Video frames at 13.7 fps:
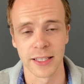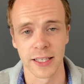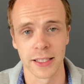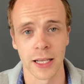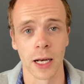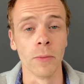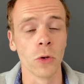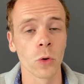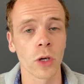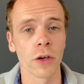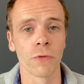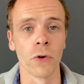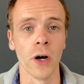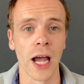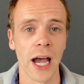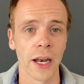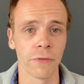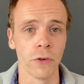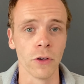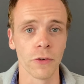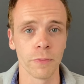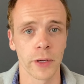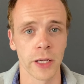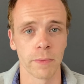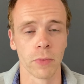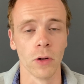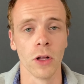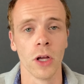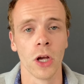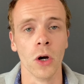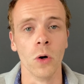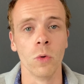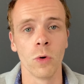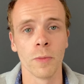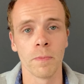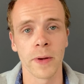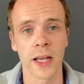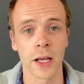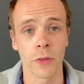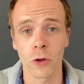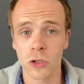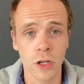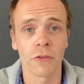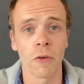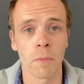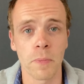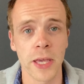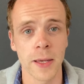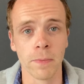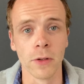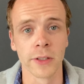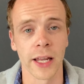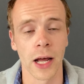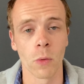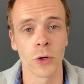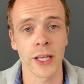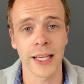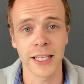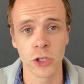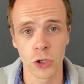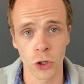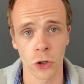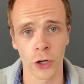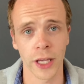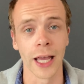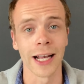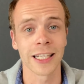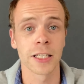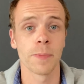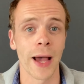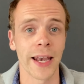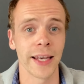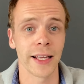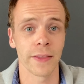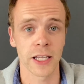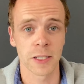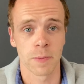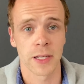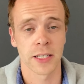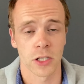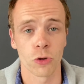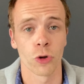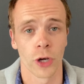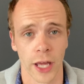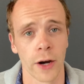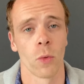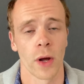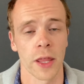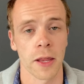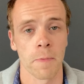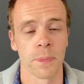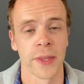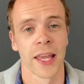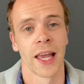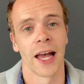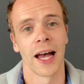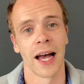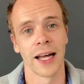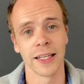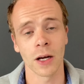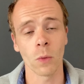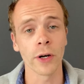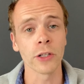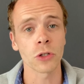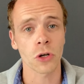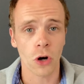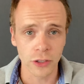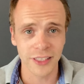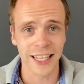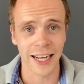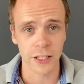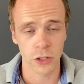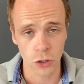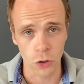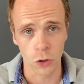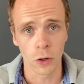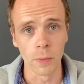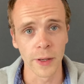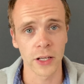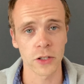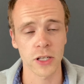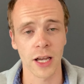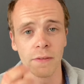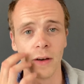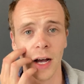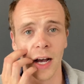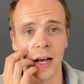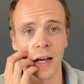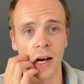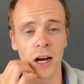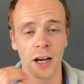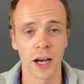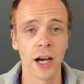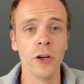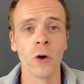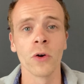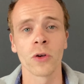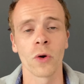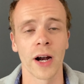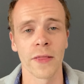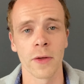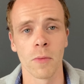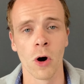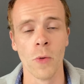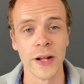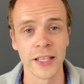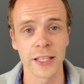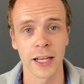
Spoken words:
and I'm looking for a handful of people who would be those kind of a people that I would enjoy expanding this business together with. And I wanted to contact you because I know you are at the moment